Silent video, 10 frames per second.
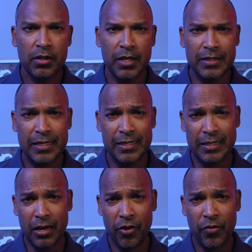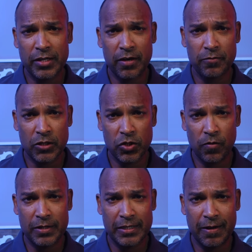This is a decrease of just
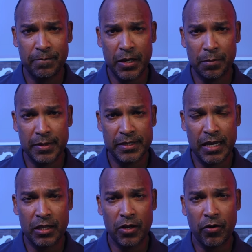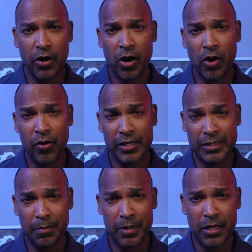over 17% or
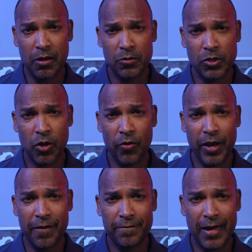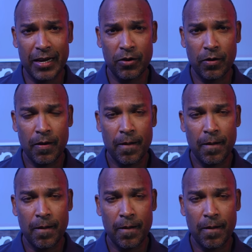$117,000 in value.